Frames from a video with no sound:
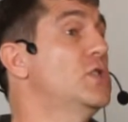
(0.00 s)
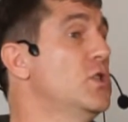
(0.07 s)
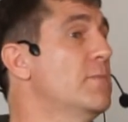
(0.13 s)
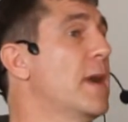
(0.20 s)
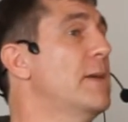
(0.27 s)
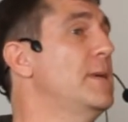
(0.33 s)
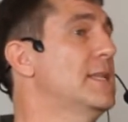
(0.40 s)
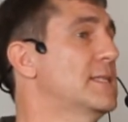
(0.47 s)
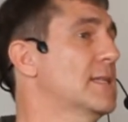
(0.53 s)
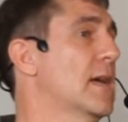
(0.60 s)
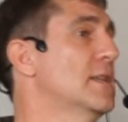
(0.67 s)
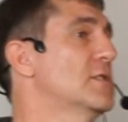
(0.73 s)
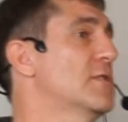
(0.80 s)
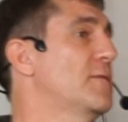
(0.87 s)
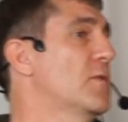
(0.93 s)
that you may be
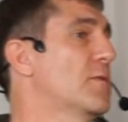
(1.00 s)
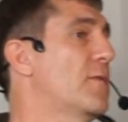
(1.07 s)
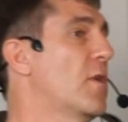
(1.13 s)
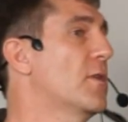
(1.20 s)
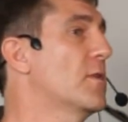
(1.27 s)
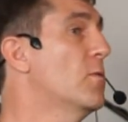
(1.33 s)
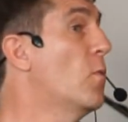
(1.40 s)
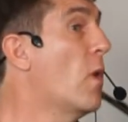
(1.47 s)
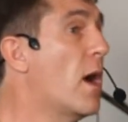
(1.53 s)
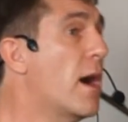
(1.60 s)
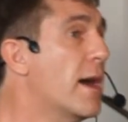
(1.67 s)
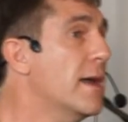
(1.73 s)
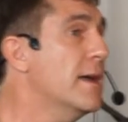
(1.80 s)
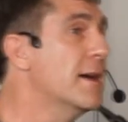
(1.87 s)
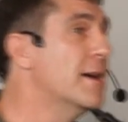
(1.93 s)
sons of your Father.
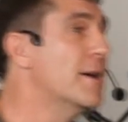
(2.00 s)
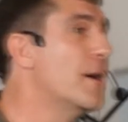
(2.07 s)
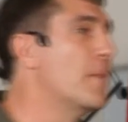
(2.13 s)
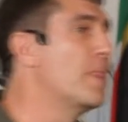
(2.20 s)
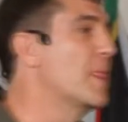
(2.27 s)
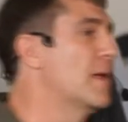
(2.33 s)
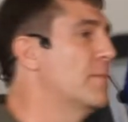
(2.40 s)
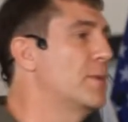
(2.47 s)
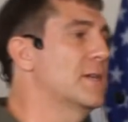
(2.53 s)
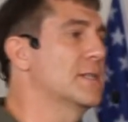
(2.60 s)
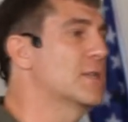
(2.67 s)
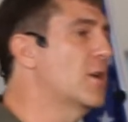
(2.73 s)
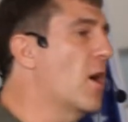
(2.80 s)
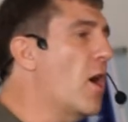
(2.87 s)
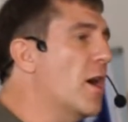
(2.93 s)
Why?
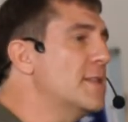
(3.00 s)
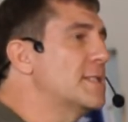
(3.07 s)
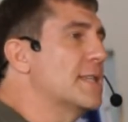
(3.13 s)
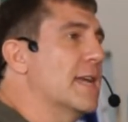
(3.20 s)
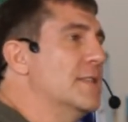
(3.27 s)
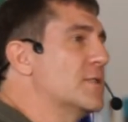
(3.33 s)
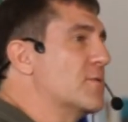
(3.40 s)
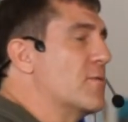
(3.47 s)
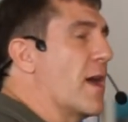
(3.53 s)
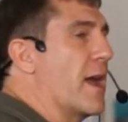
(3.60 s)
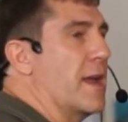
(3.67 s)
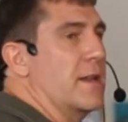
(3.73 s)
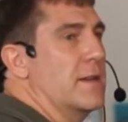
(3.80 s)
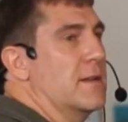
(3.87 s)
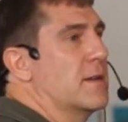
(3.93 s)
Because God sends
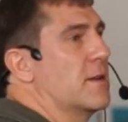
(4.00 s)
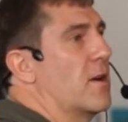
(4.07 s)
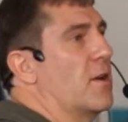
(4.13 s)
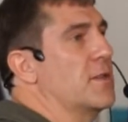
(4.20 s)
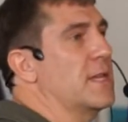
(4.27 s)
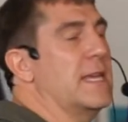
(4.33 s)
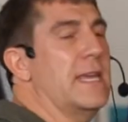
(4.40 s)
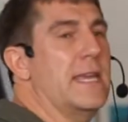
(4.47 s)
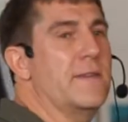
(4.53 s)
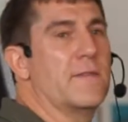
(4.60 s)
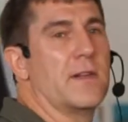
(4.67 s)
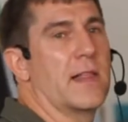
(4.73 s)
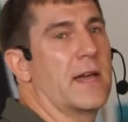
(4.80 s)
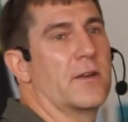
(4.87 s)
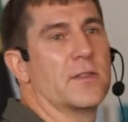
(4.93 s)
rain on the
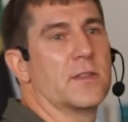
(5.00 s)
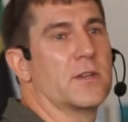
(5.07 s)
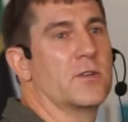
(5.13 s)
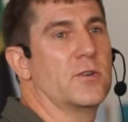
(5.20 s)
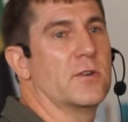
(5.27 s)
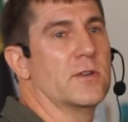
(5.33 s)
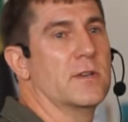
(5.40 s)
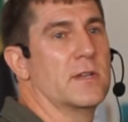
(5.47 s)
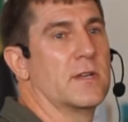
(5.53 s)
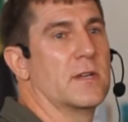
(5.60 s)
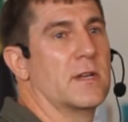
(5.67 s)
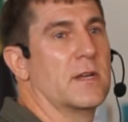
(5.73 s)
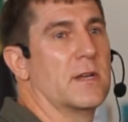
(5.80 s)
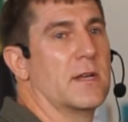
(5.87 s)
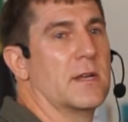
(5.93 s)
evil and on the good.
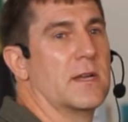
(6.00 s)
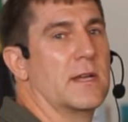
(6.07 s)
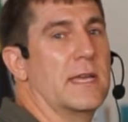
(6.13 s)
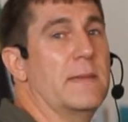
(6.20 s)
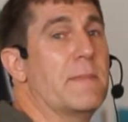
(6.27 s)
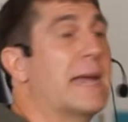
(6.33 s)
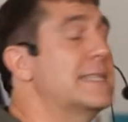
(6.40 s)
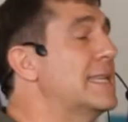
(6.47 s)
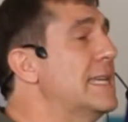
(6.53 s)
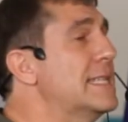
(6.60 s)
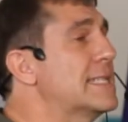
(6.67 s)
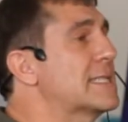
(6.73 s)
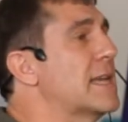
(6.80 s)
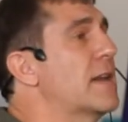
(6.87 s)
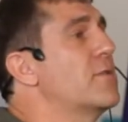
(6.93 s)
He makes
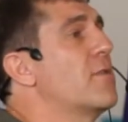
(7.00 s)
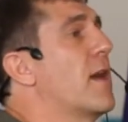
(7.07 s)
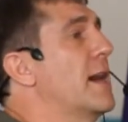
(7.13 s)
his sun